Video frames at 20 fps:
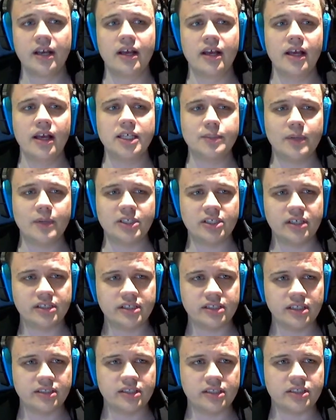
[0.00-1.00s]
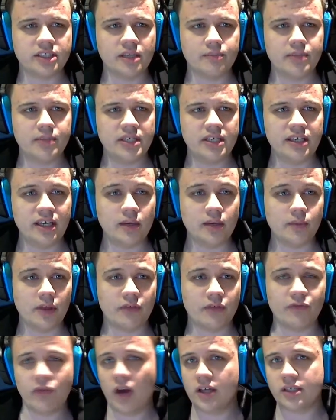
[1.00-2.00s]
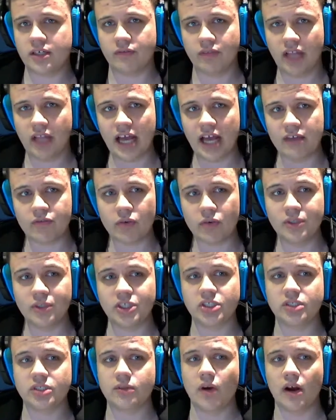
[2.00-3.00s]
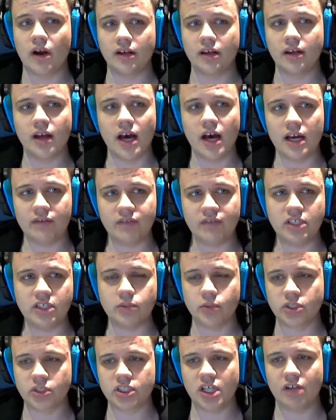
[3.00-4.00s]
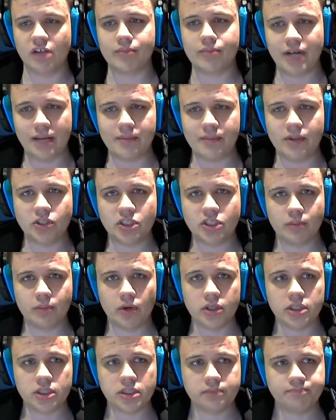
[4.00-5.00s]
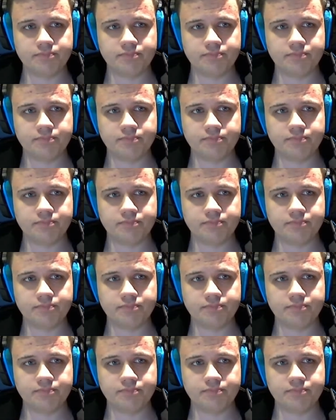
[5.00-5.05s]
especially since it's competing with Font of Life, which is strong in a lot of these Resolve primary supports.